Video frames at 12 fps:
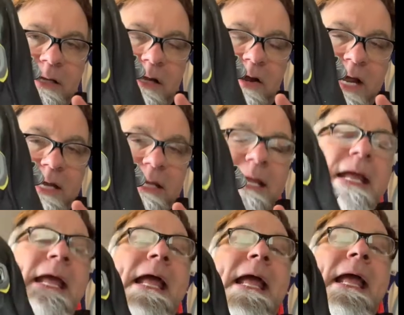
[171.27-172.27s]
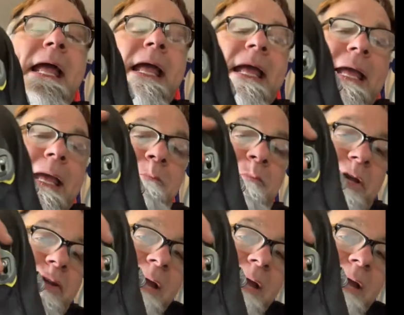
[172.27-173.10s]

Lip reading: All right. But you